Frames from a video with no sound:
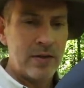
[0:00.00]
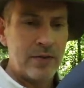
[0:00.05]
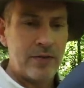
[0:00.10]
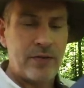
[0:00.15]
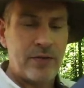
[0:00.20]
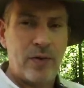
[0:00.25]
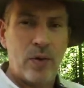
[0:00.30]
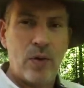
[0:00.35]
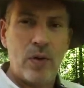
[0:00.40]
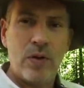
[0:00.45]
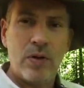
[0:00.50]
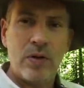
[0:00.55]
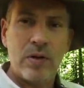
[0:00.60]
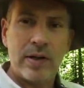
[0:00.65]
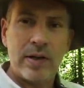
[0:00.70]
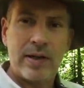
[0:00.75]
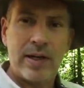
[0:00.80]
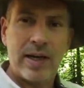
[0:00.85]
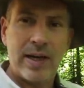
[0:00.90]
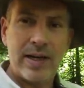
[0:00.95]

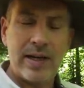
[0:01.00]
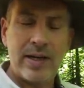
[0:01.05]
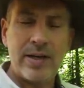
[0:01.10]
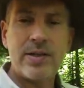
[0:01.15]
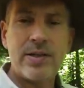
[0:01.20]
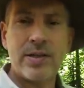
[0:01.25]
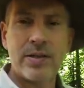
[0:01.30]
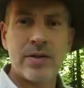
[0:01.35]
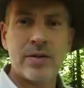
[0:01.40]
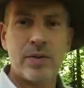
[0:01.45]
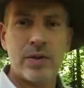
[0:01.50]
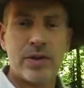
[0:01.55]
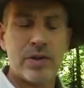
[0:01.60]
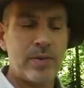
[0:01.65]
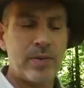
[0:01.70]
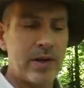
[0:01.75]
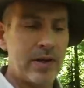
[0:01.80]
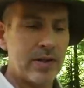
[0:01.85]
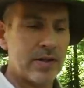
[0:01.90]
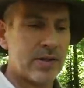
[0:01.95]
full case,
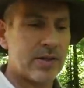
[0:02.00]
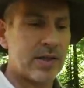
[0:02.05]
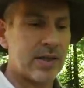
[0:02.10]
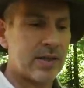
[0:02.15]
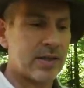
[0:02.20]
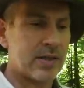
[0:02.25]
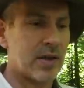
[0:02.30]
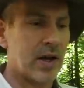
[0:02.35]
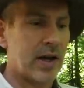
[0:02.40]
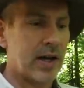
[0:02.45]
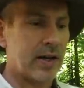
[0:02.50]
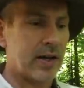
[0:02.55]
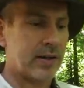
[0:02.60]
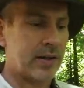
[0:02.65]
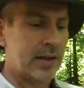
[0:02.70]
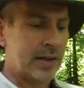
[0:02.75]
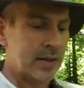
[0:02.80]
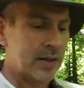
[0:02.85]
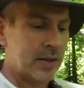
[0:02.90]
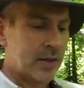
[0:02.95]
which means
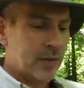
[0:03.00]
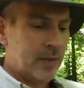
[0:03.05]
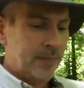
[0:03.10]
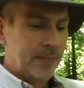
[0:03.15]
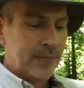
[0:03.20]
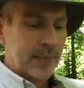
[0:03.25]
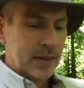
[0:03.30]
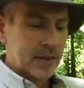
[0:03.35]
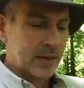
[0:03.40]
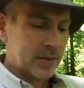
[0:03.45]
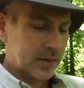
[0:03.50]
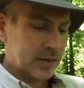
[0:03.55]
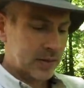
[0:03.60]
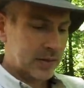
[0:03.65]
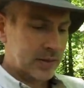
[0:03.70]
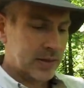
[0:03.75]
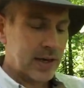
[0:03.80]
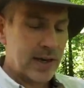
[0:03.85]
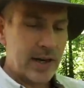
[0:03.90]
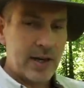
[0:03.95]
six-side
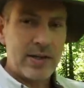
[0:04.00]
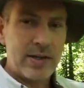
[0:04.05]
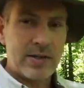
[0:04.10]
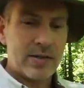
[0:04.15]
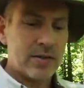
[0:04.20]
case.